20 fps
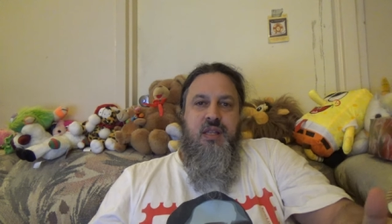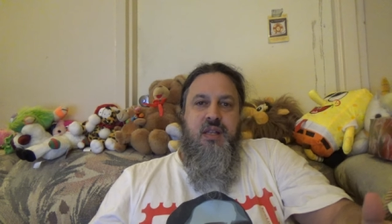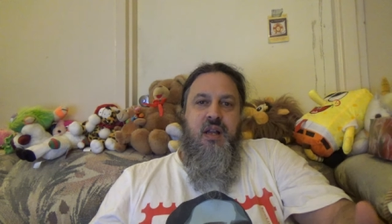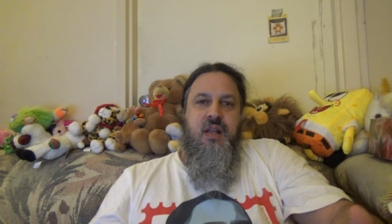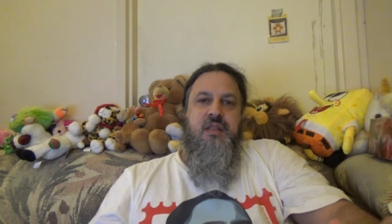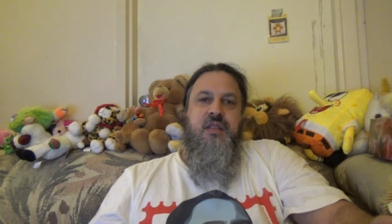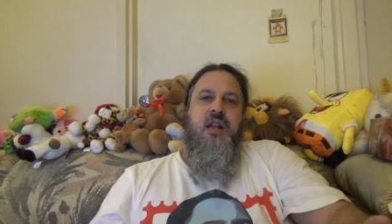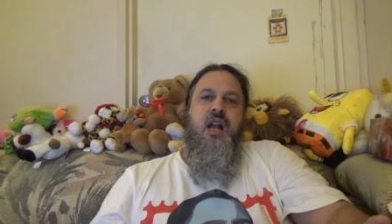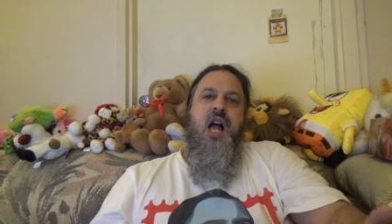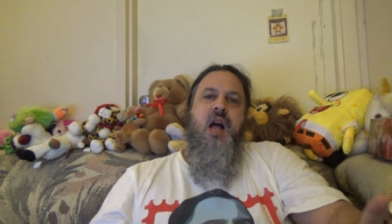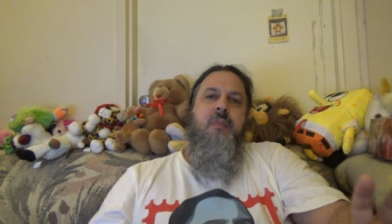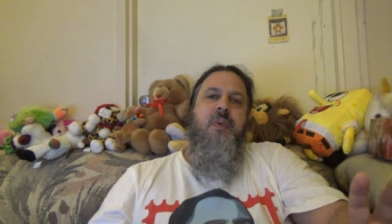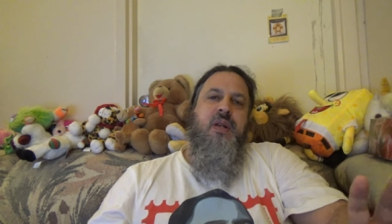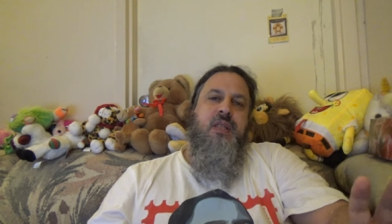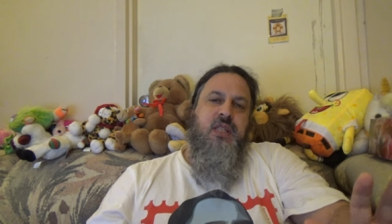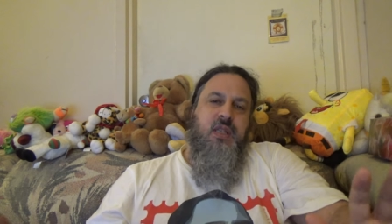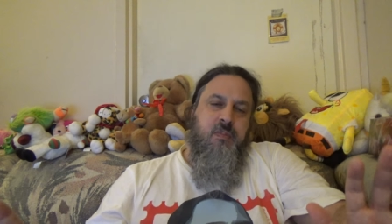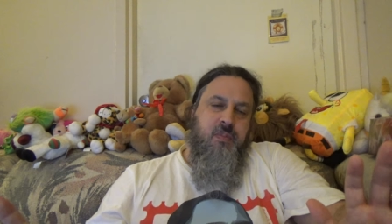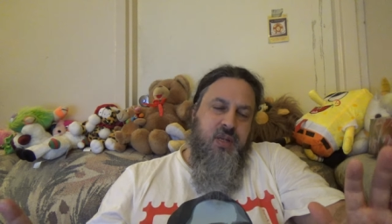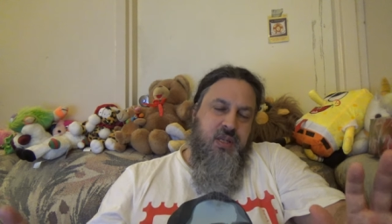a
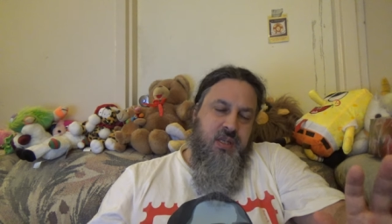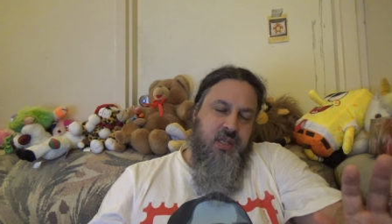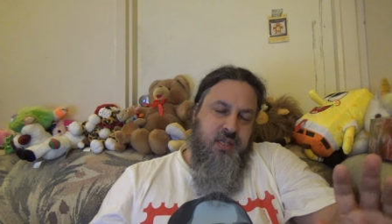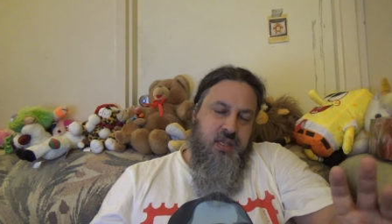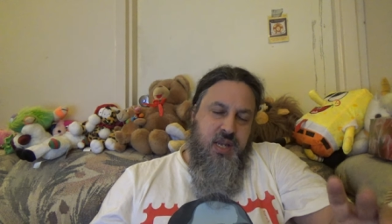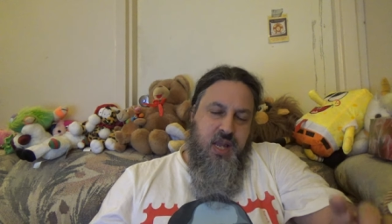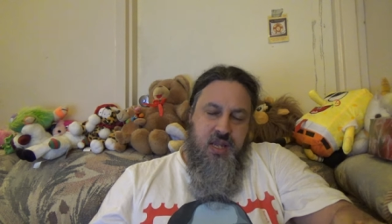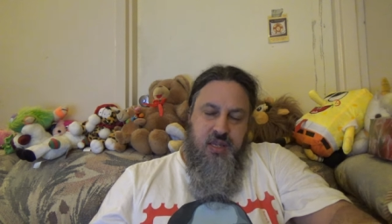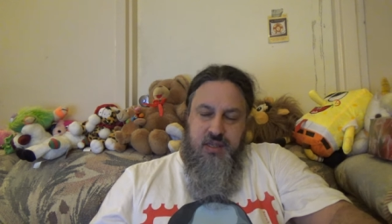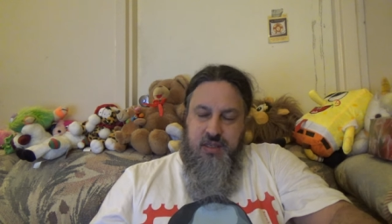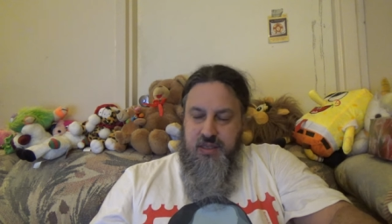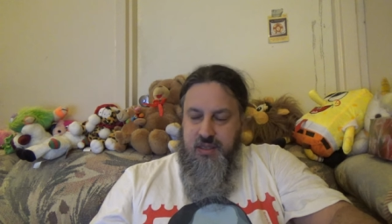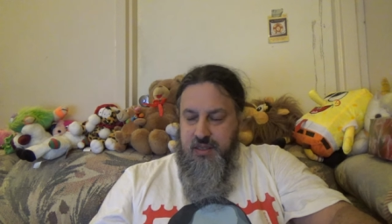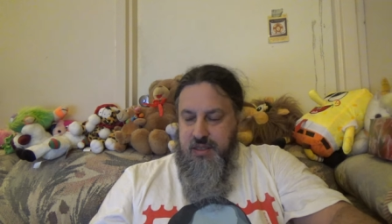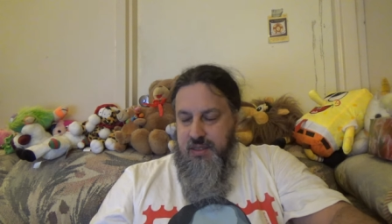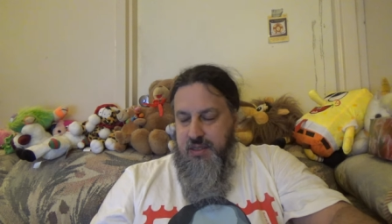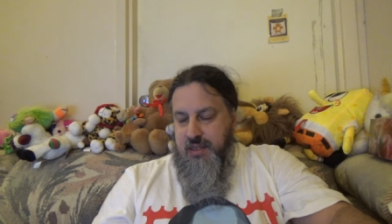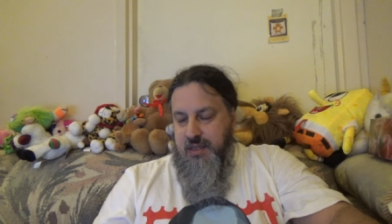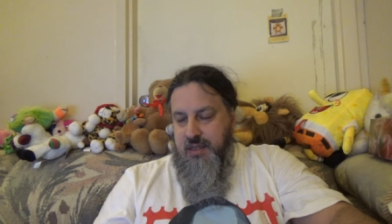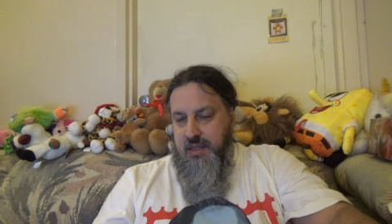topic to be discussed.
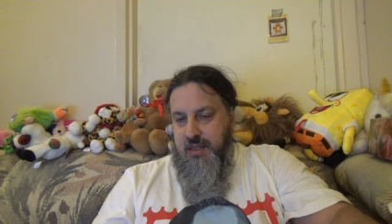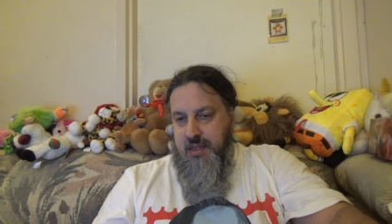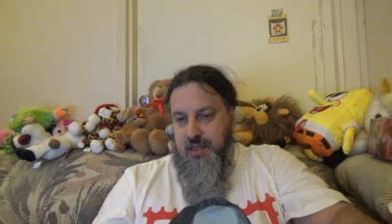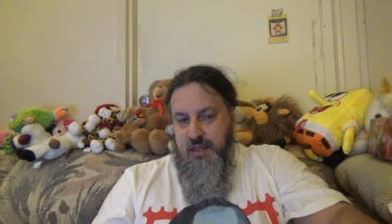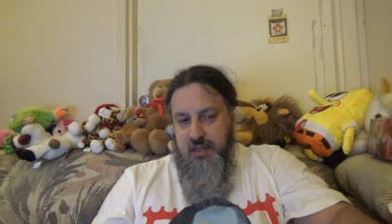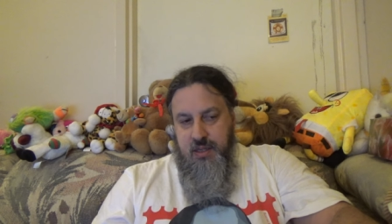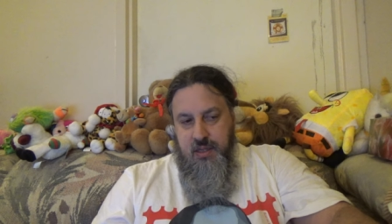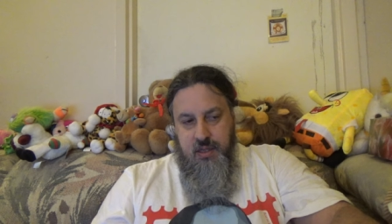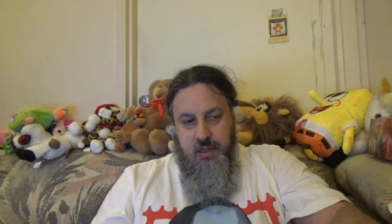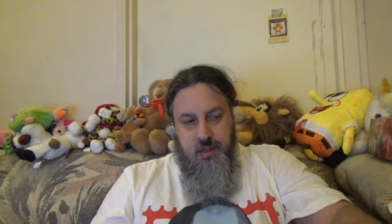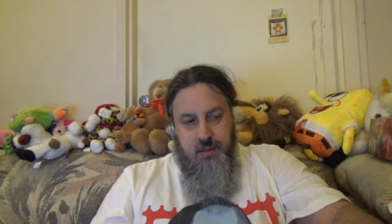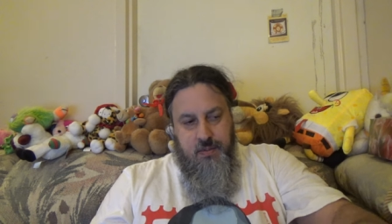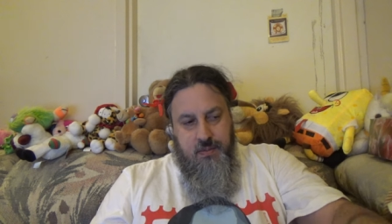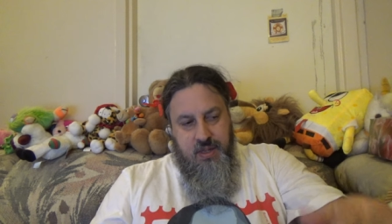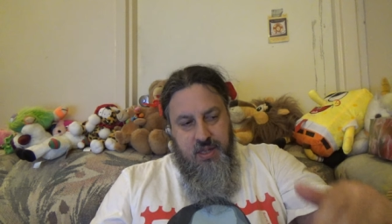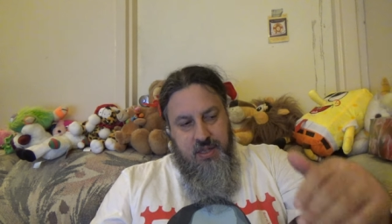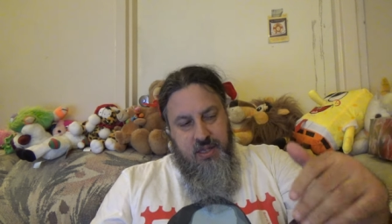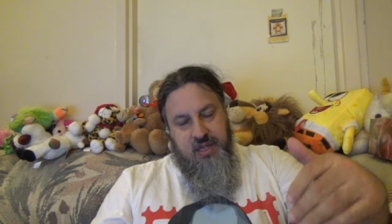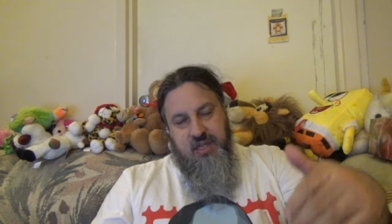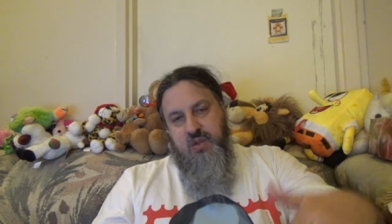
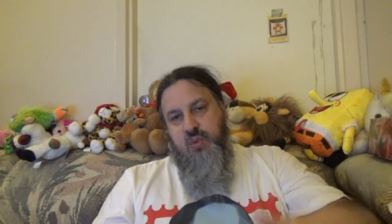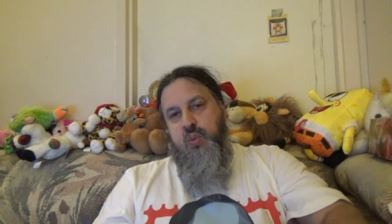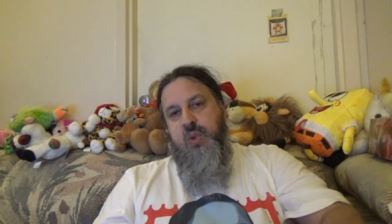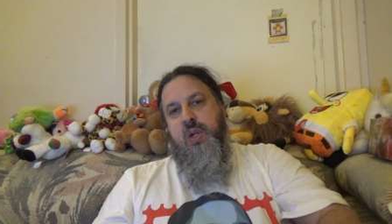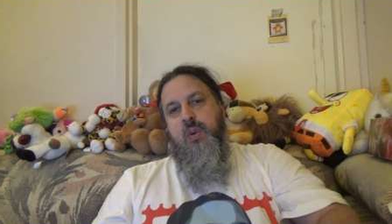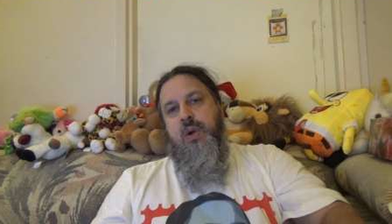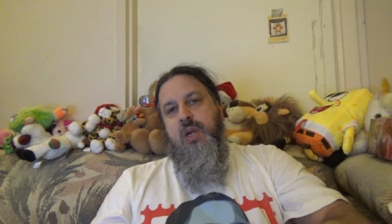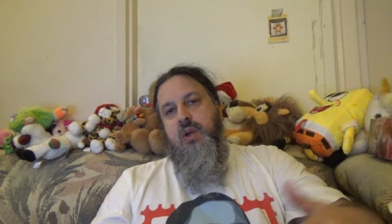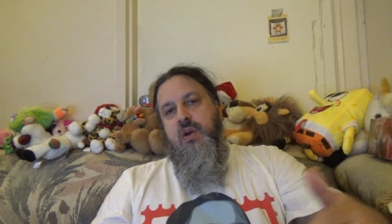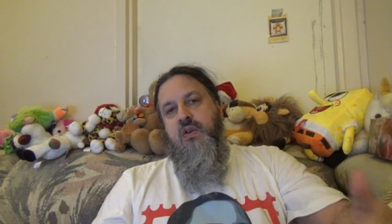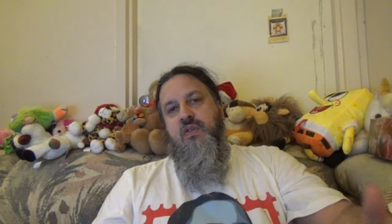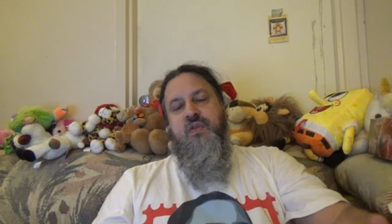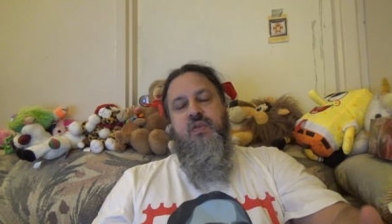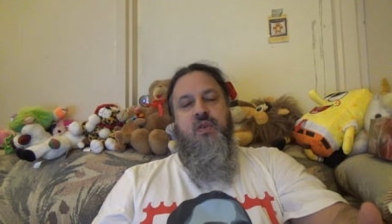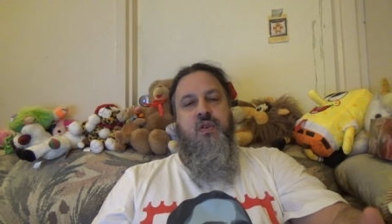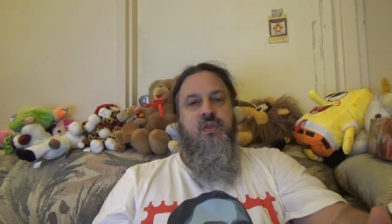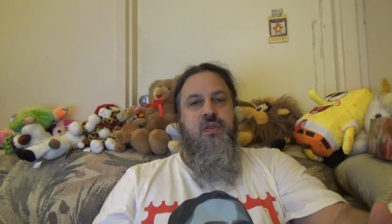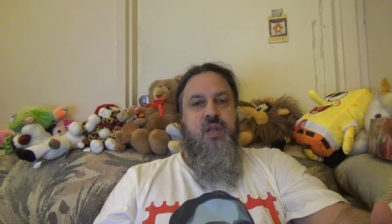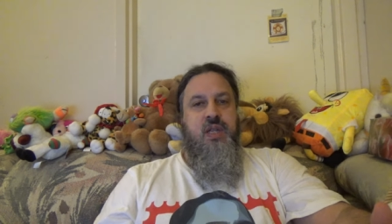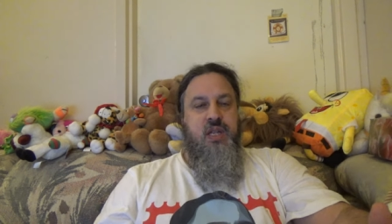But the thing is, we want to go
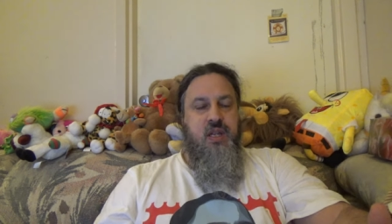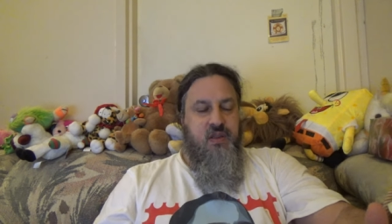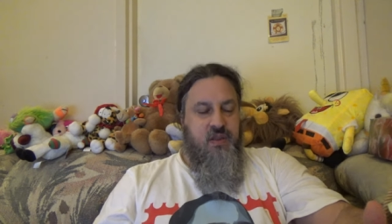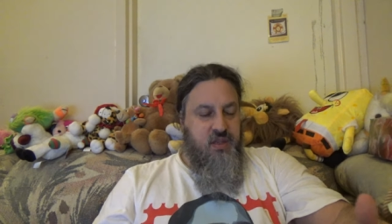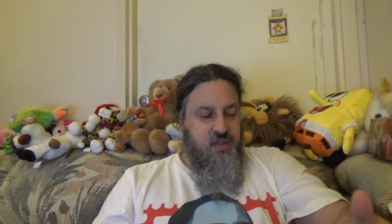further here.